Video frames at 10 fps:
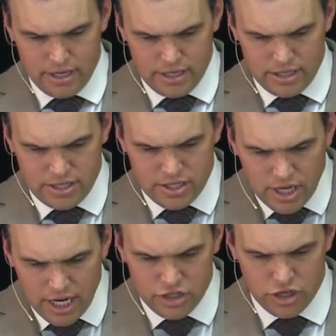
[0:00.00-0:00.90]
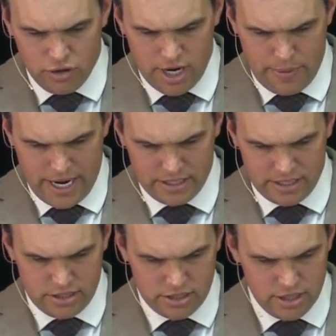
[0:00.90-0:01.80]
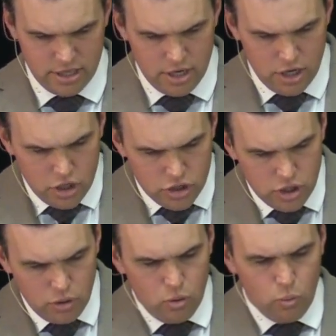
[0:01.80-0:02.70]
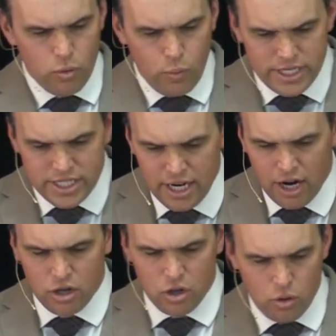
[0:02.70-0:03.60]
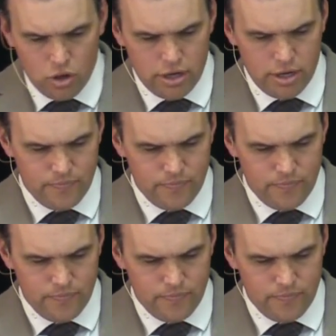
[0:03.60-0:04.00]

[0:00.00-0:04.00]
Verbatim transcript: Such a great passage. So when we see our Lord